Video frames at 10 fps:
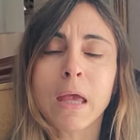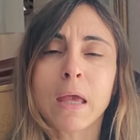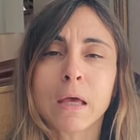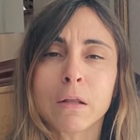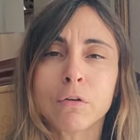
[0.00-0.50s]

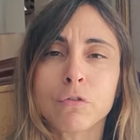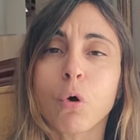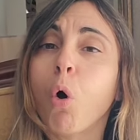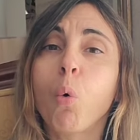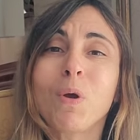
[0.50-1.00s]
and
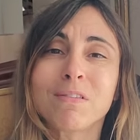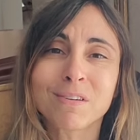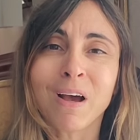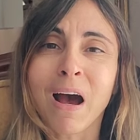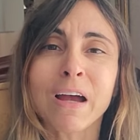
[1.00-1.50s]
to
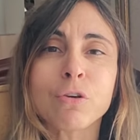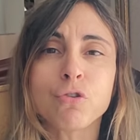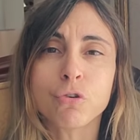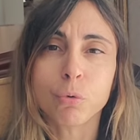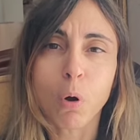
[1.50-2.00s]
always
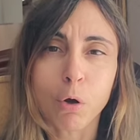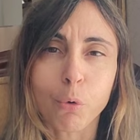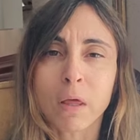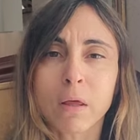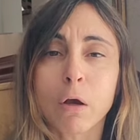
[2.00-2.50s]
guide you
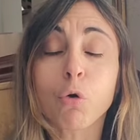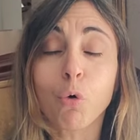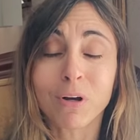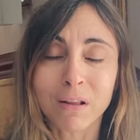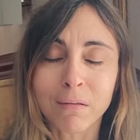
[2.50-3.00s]

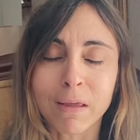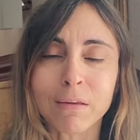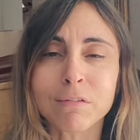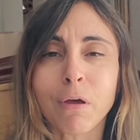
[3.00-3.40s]
accordingly.